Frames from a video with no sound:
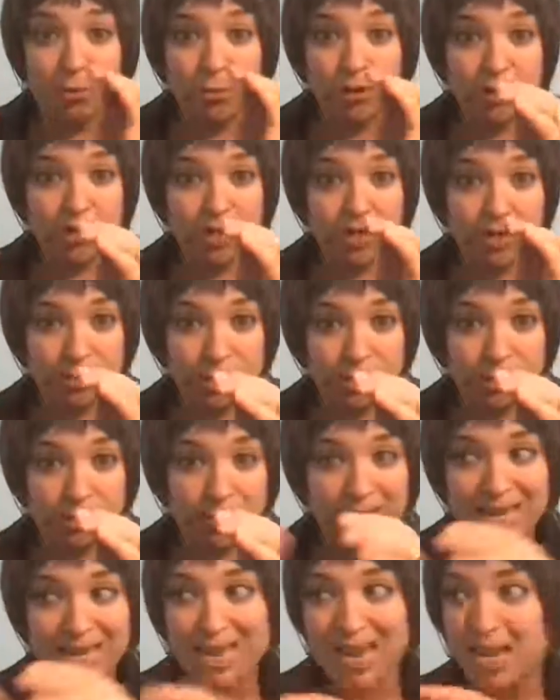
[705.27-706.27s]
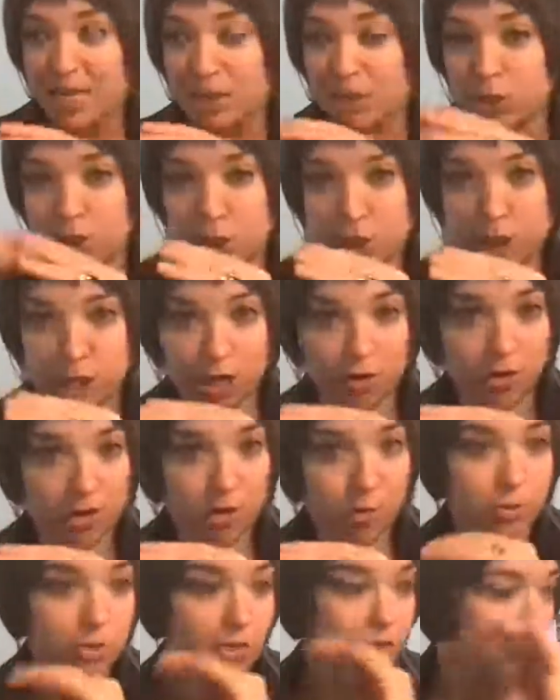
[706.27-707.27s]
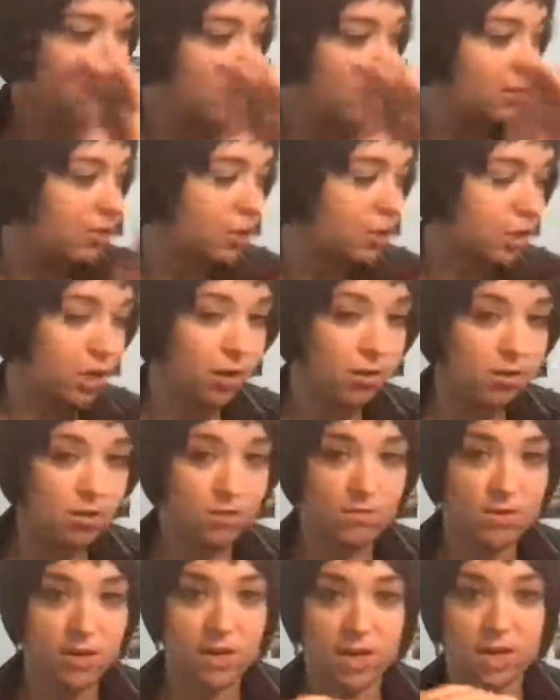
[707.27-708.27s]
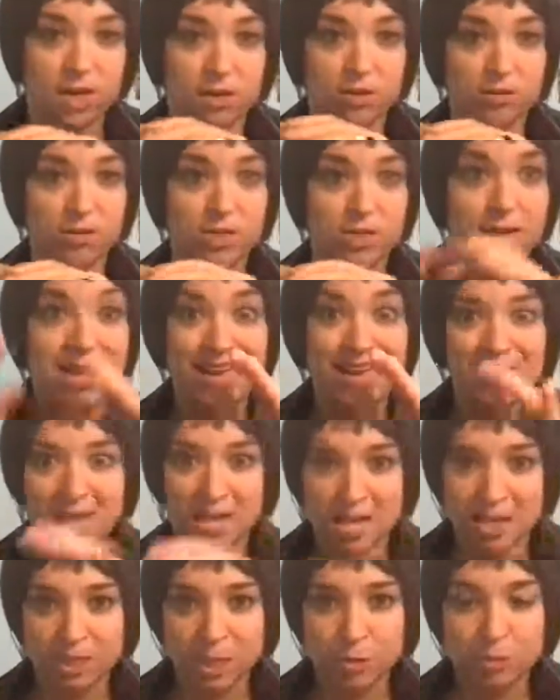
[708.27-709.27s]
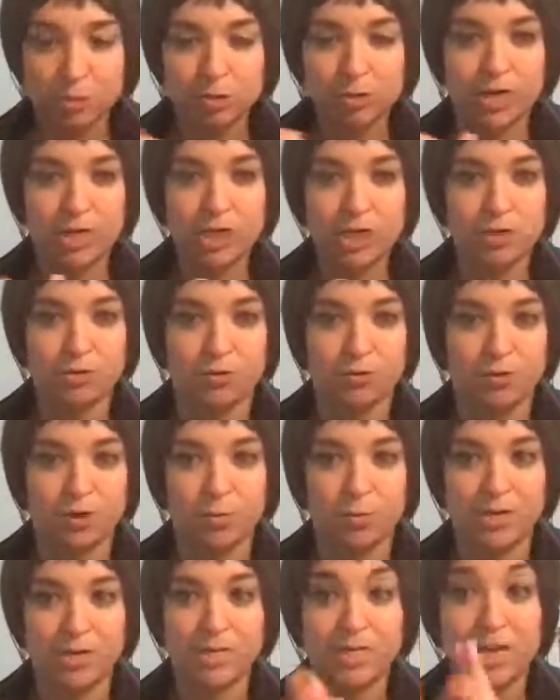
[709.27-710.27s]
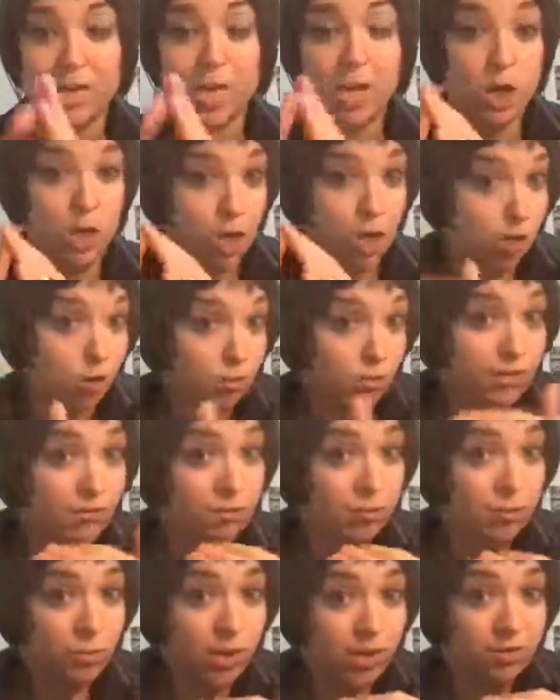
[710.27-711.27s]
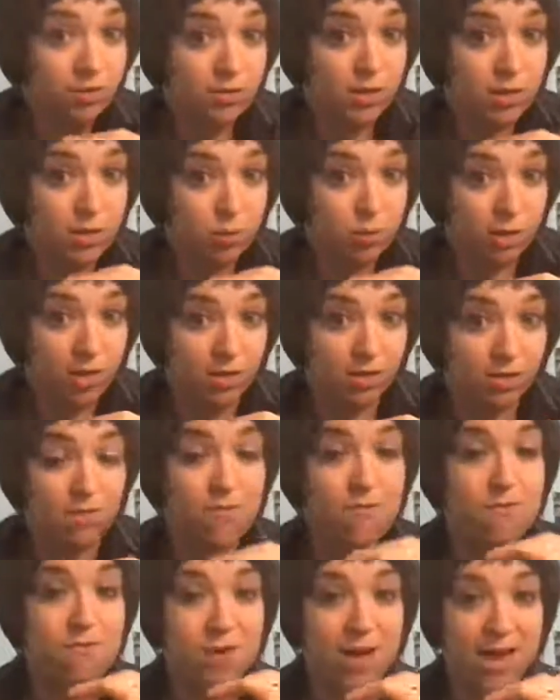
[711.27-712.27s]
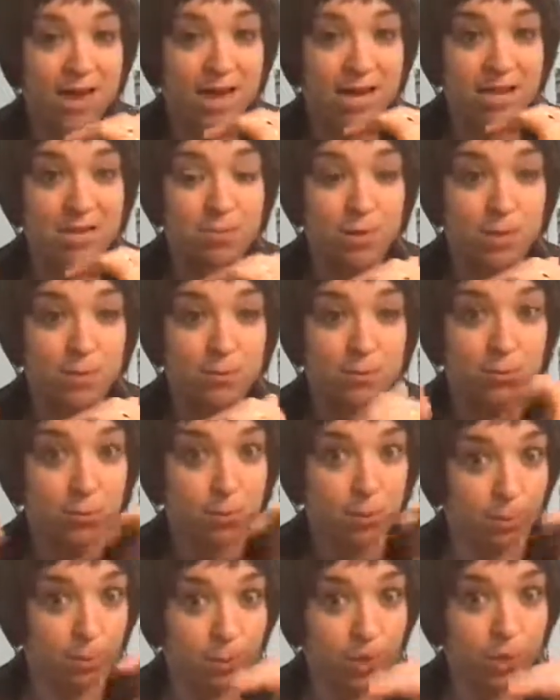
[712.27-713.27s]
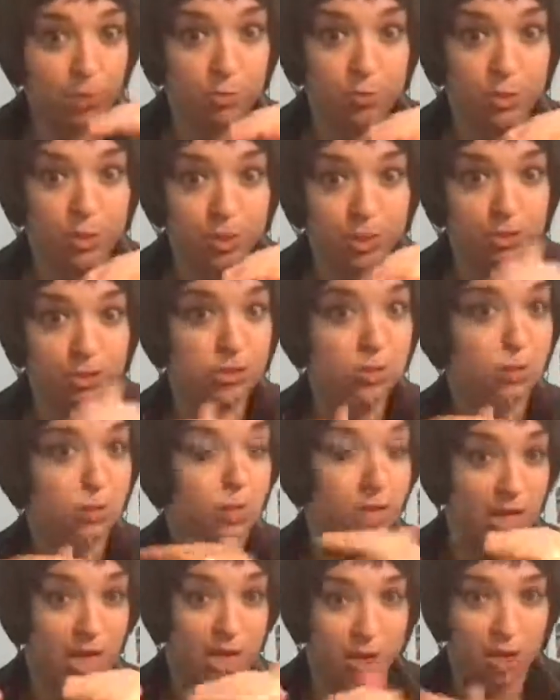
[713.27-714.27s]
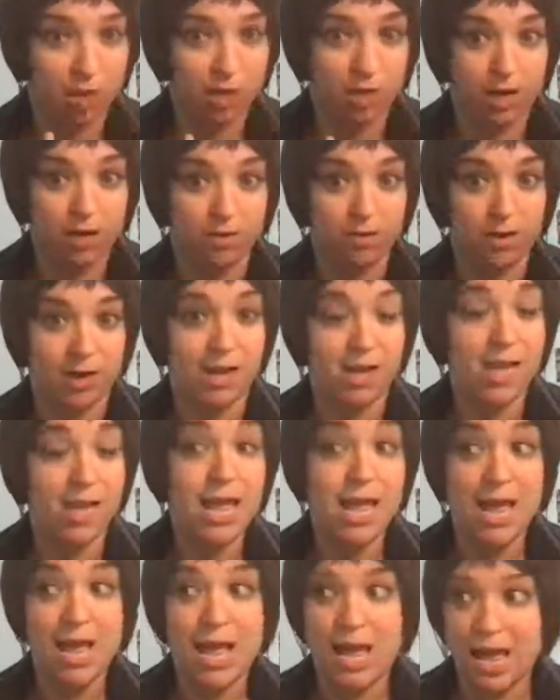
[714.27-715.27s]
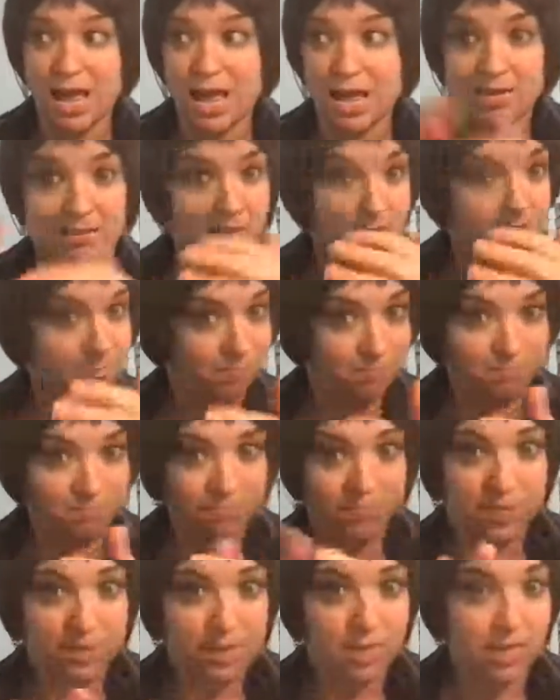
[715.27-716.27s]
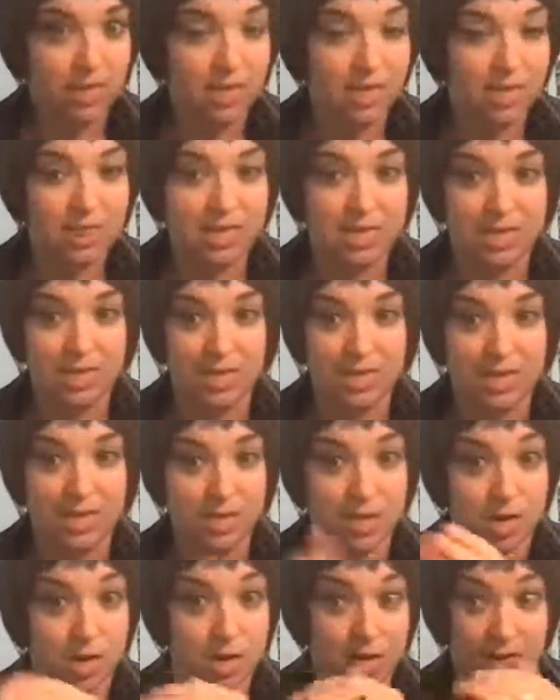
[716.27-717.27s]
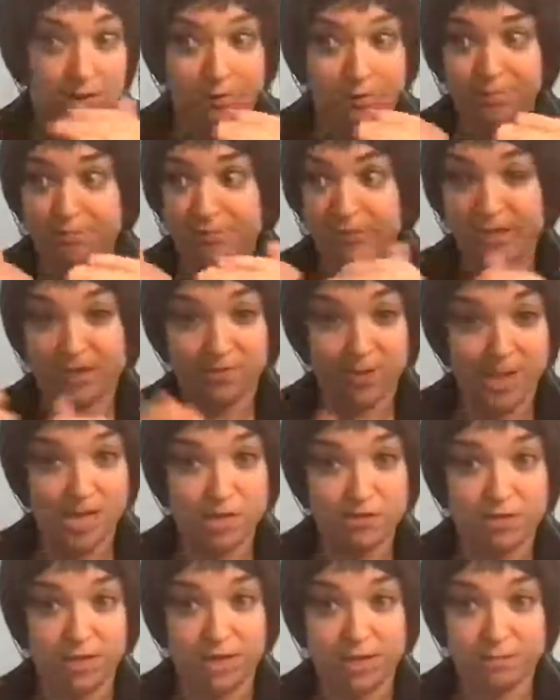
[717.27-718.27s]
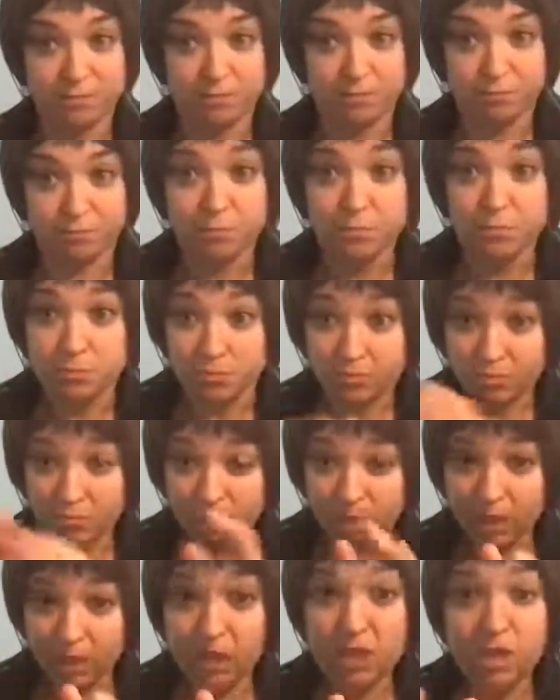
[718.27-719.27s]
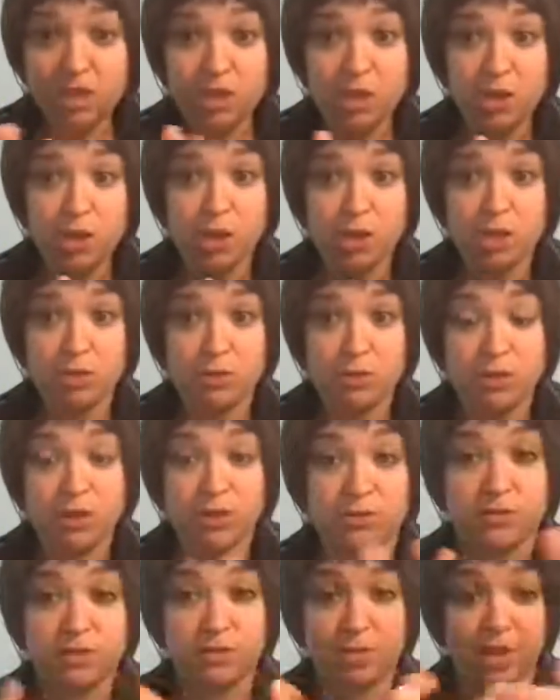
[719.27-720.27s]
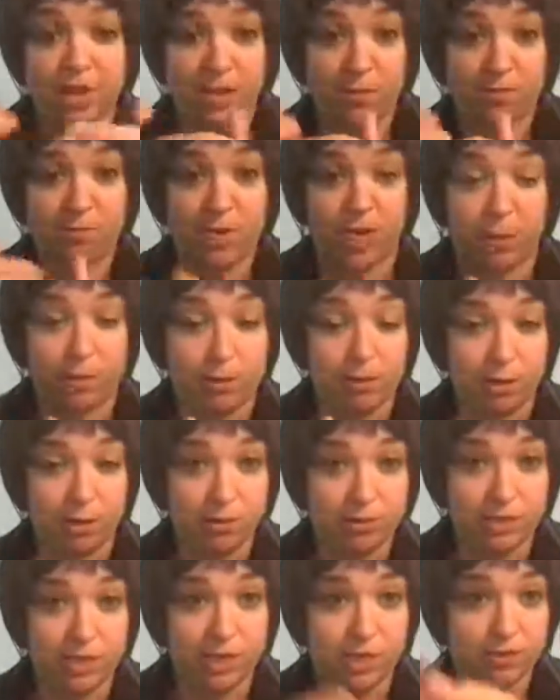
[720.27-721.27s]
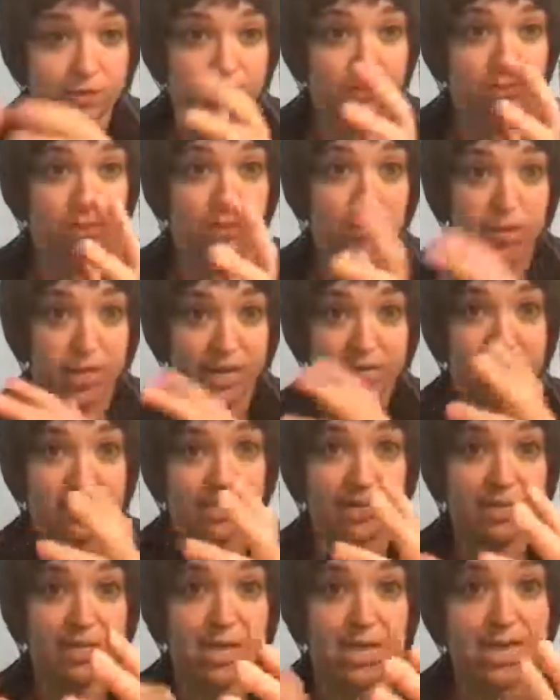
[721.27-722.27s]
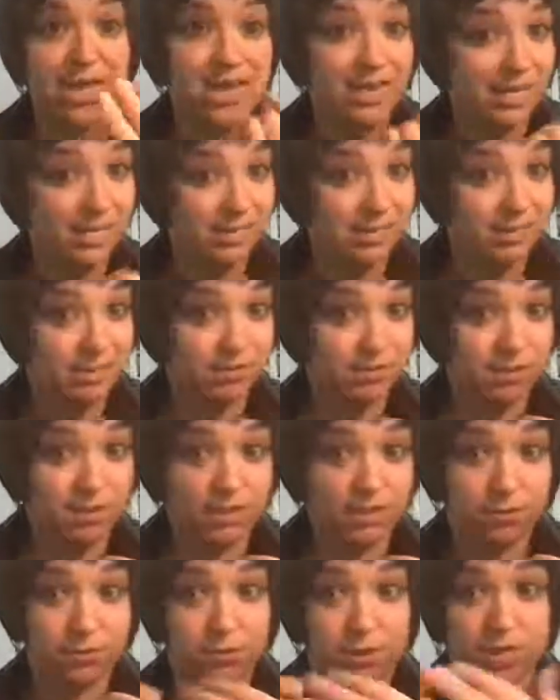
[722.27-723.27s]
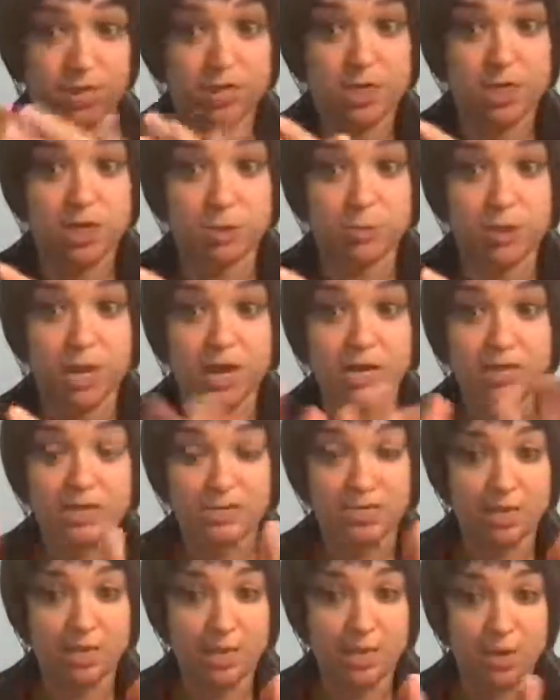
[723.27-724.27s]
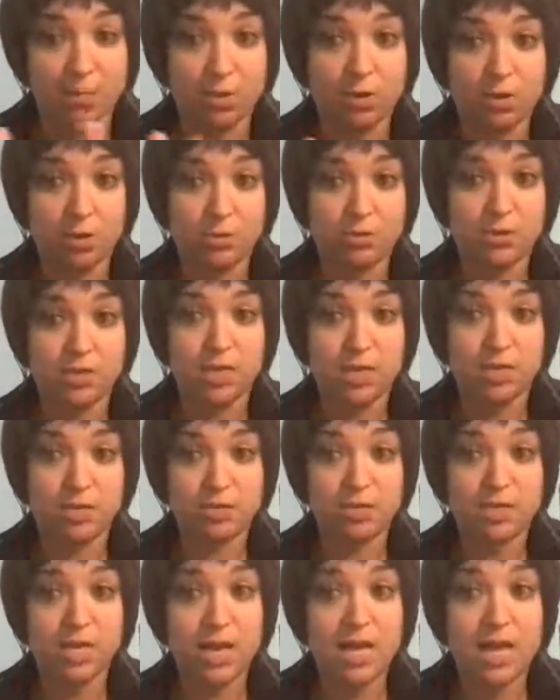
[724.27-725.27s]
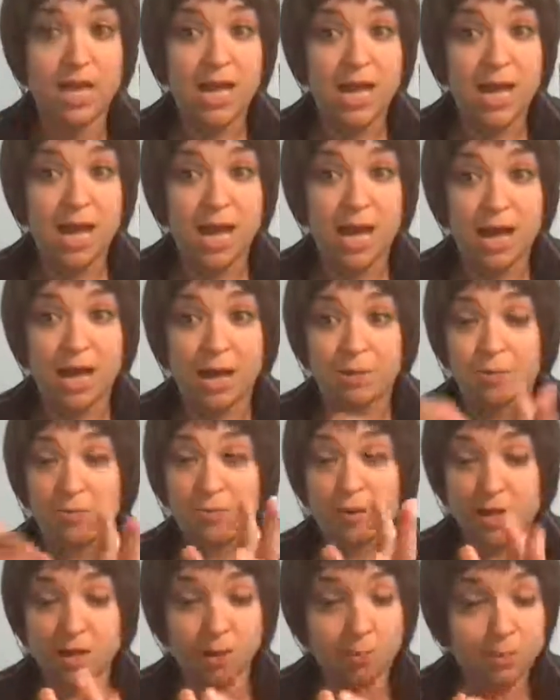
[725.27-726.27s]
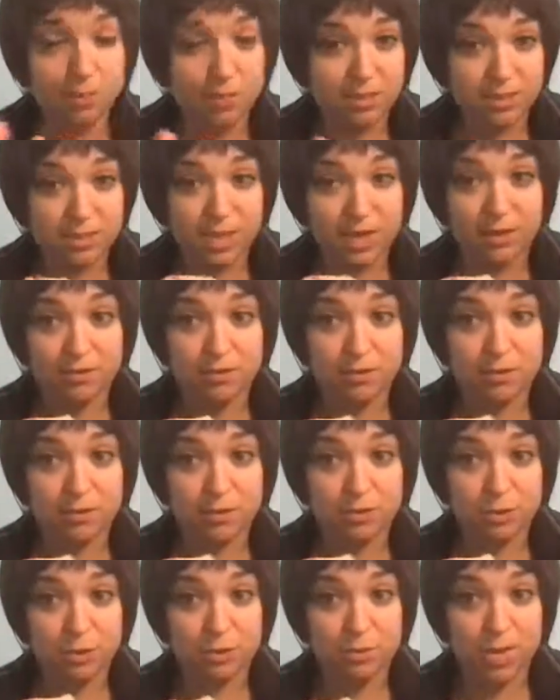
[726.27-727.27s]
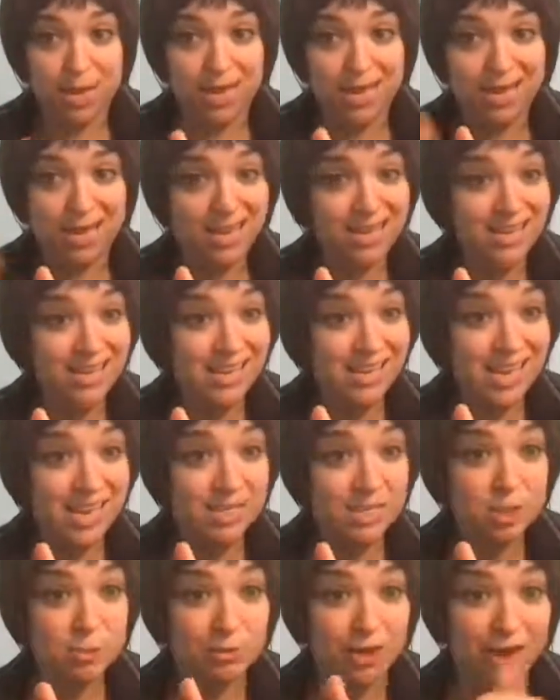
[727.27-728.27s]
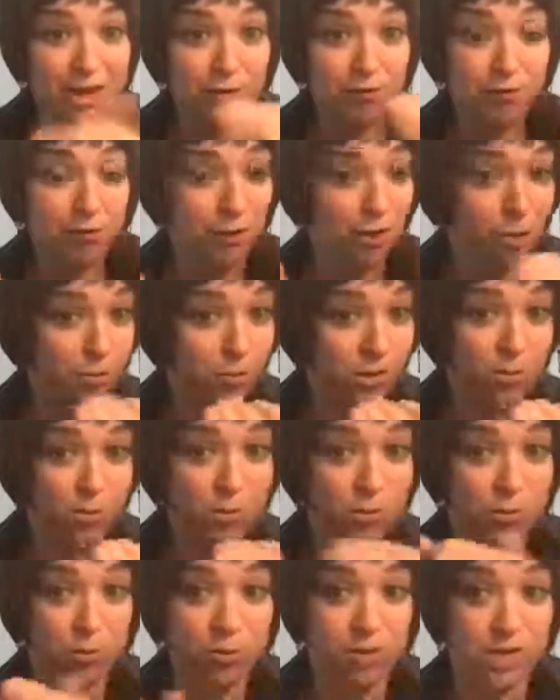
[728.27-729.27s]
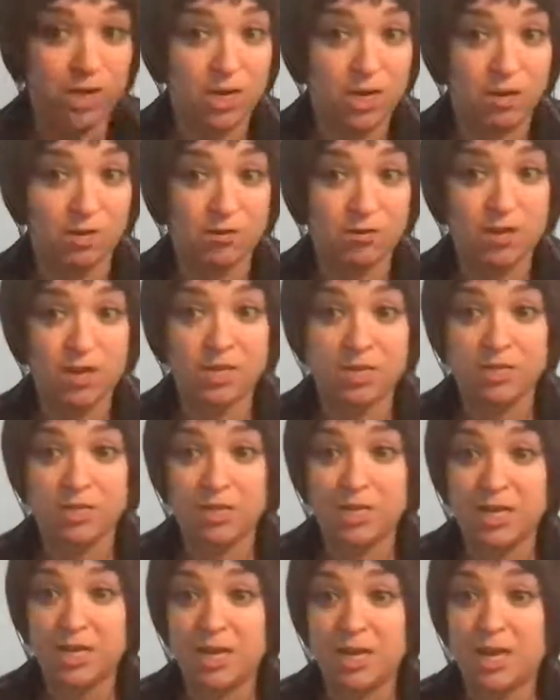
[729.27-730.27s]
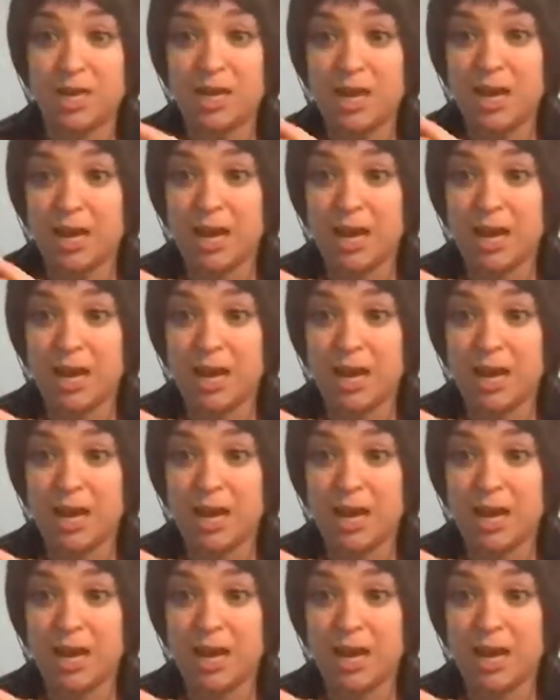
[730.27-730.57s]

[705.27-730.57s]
Find what they're doing and share their blogs, share their videos, get inspiration from it. You don't have to reinvent the wheel. Find people with bigger budgets who are in your area and take advantage of that. Another thing do is you can sign up for email newsletters if you like to get stuff delivered right into your box. Get email newsletters. Follow business accounts on social media. Get inspired from other people who are in your field.